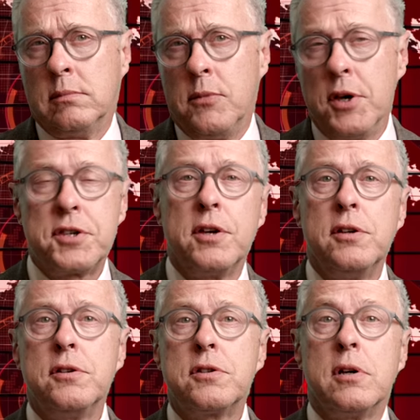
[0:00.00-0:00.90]
This
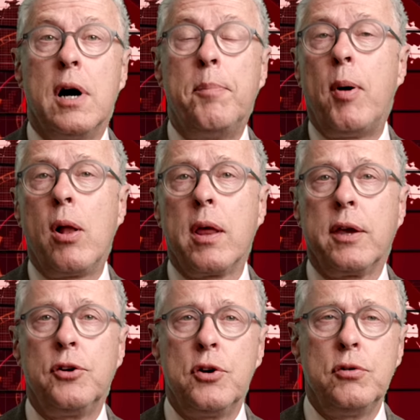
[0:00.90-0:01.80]
is
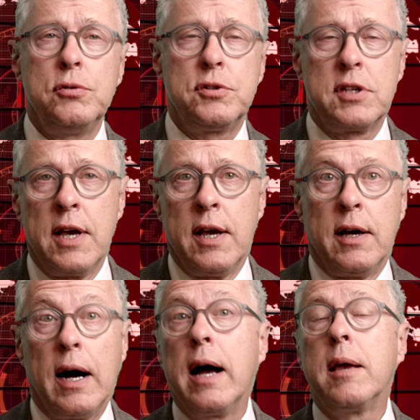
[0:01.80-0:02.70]
Appalling News.
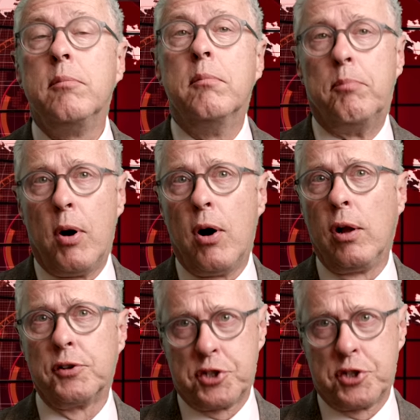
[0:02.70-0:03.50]
I'm Paul